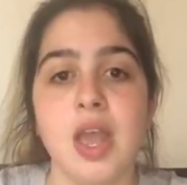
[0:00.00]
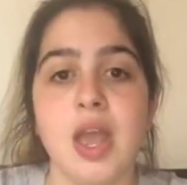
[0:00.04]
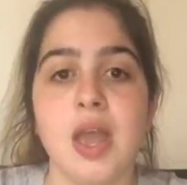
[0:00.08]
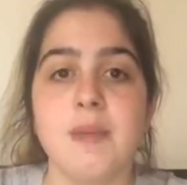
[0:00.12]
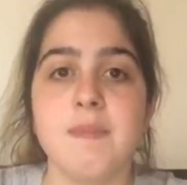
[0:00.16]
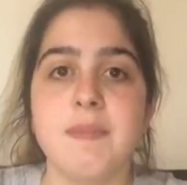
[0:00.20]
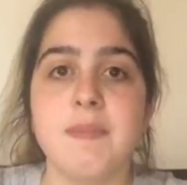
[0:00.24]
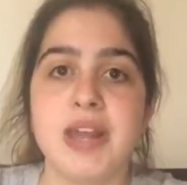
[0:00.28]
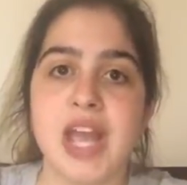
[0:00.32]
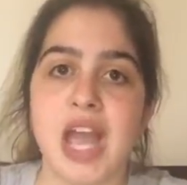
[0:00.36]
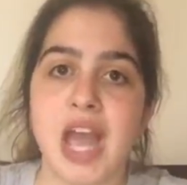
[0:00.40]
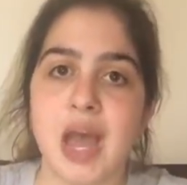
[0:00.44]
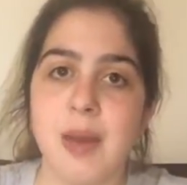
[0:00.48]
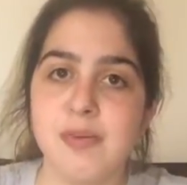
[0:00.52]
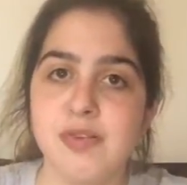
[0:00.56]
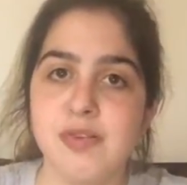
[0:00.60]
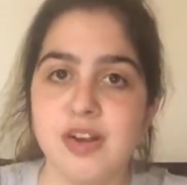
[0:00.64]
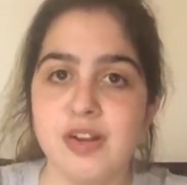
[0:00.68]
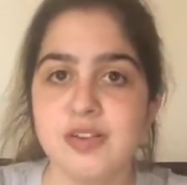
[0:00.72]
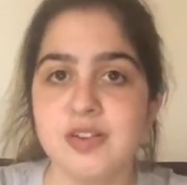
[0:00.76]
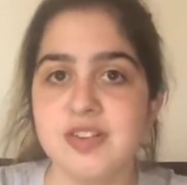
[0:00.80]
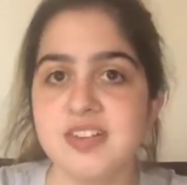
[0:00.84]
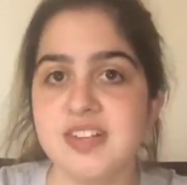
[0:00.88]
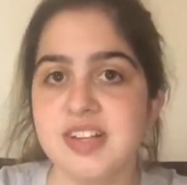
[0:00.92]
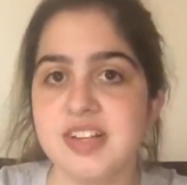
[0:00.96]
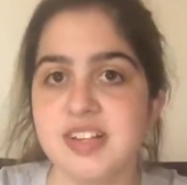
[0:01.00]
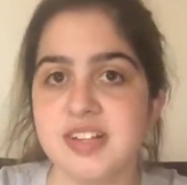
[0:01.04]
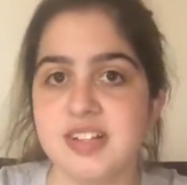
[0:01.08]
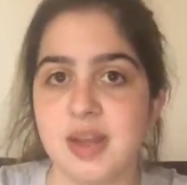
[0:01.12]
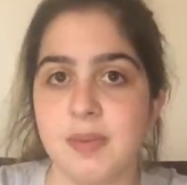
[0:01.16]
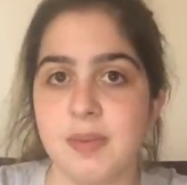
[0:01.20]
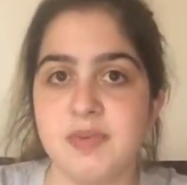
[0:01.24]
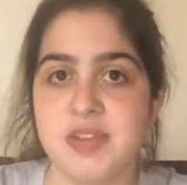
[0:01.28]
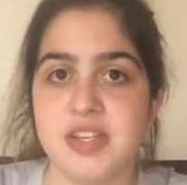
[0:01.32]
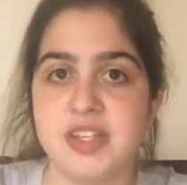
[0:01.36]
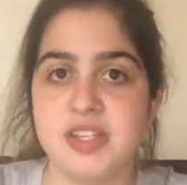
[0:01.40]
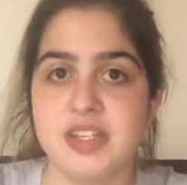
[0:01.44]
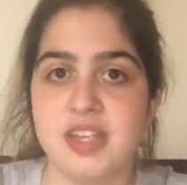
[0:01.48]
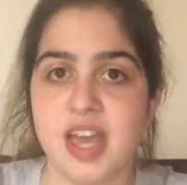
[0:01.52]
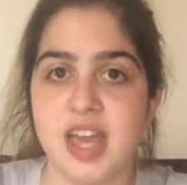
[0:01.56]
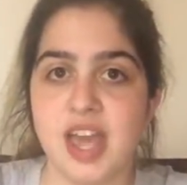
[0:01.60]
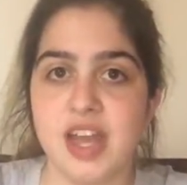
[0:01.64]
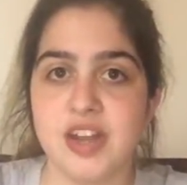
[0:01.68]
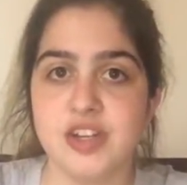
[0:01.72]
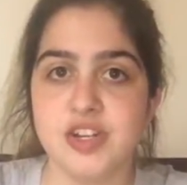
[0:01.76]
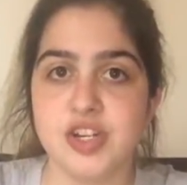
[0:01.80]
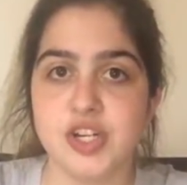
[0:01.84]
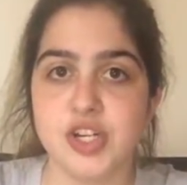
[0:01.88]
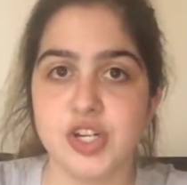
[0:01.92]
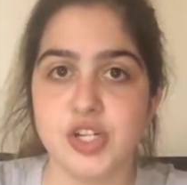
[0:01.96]
My abstract is accepted to
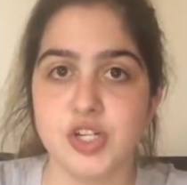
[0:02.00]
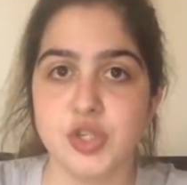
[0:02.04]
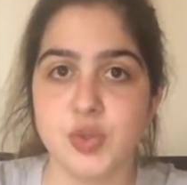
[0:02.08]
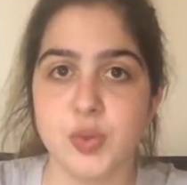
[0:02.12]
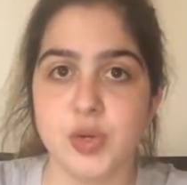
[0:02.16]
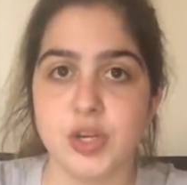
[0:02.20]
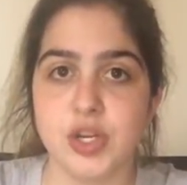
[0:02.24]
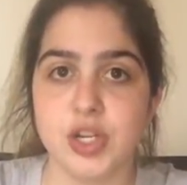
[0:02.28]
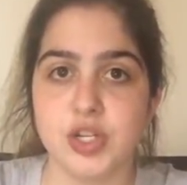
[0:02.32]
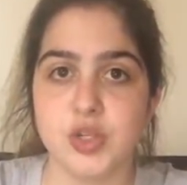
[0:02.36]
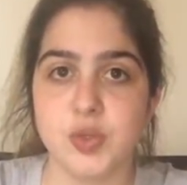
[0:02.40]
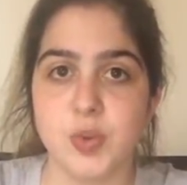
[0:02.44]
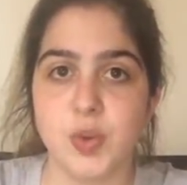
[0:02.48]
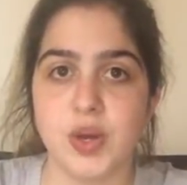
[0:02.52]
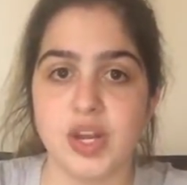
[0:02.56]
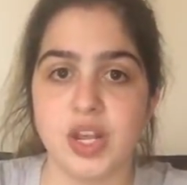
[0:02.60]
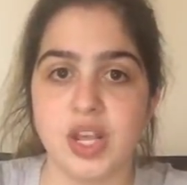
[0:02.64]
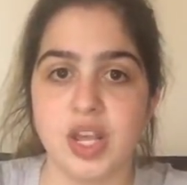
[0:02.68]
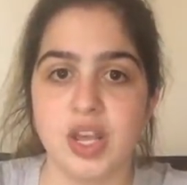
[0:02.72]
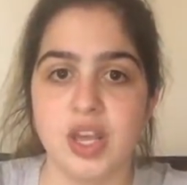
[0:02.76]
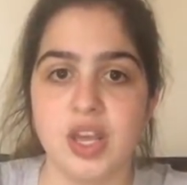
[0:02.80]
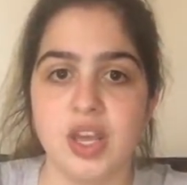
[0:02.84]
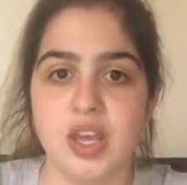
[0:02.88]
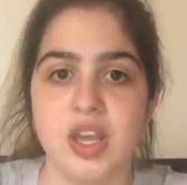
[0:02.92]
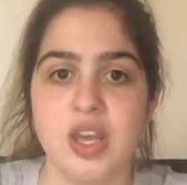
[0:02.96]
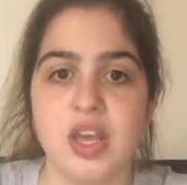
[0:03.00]
NCUR 2020.